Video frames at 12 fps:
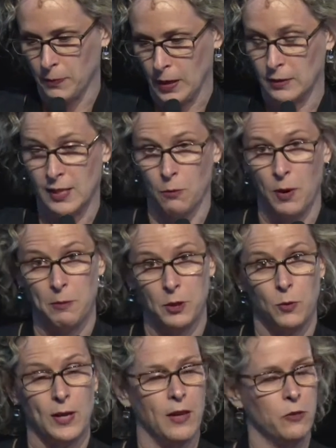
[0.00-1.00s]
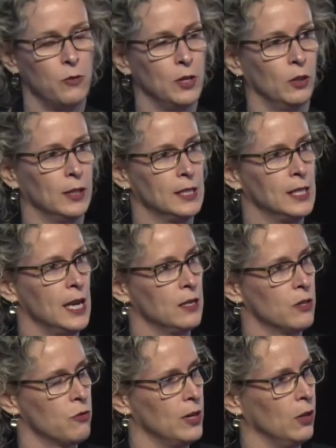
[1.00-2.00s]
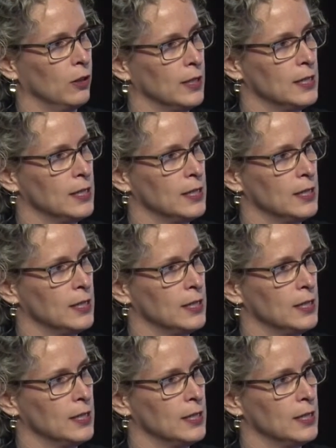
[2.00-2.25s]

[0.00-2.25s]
somewhere between that $3.10 to $3.60,